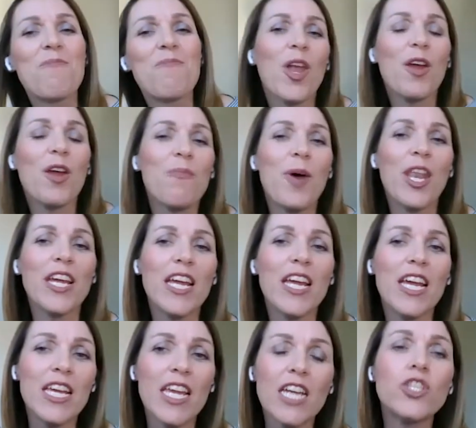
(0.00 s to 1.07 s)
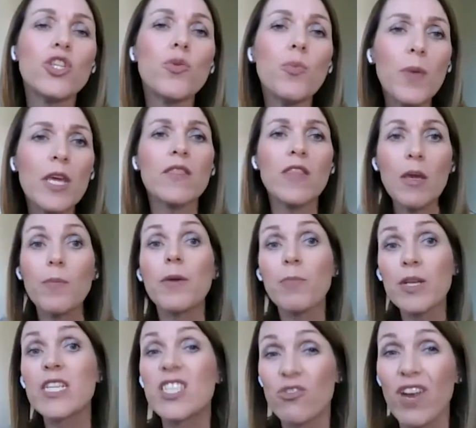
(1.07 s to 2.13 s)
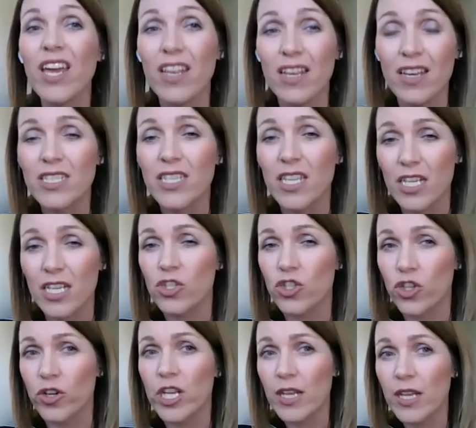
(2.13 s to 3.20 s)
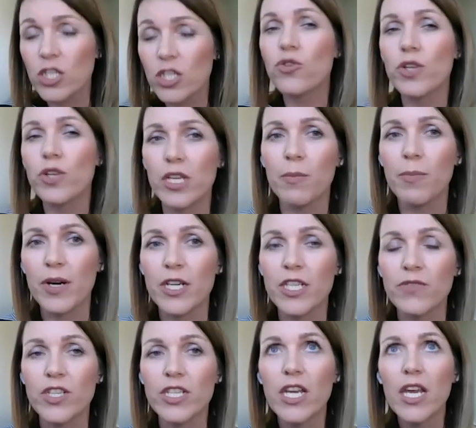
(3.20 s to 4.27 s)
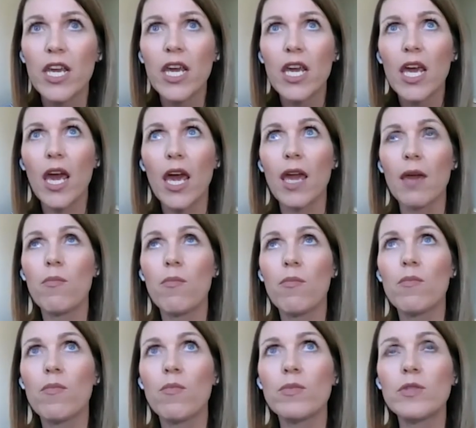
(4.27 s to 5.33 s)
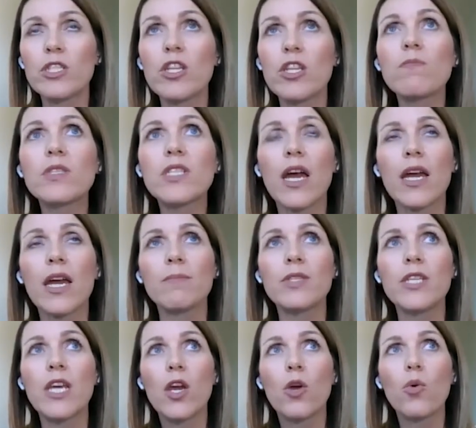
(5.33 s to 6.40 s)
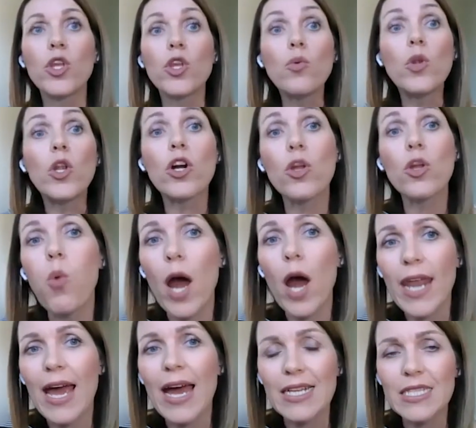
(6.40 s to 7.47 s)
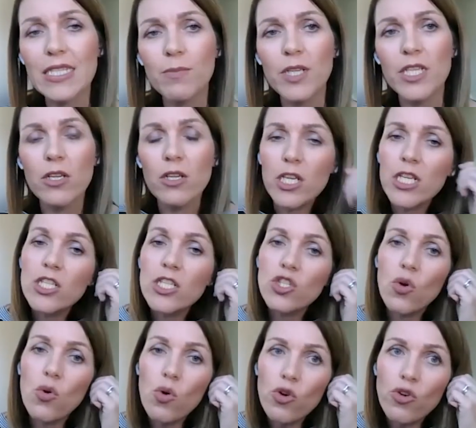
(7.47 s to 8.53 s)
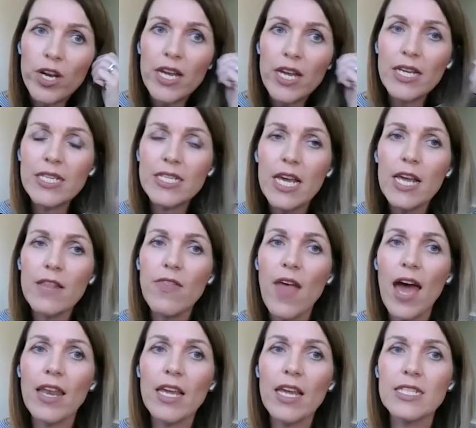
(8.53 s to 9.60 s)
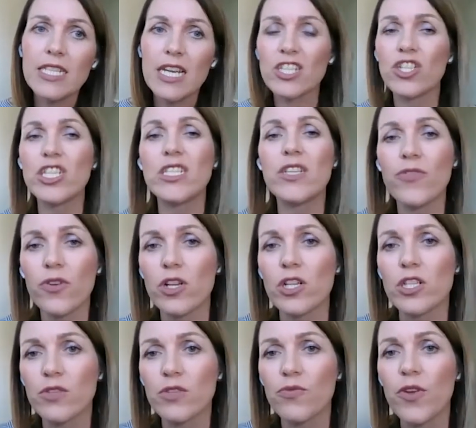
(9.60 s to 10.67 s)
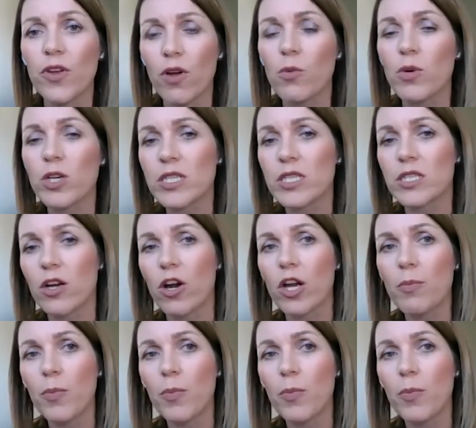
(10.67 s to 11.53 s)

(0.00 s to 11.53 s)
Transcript: But I do think people need to recognize it as a journey. That's a critical part of it. Sometimes when you look at what has to be done, it's so great that it's actually difficult to figure out where to start.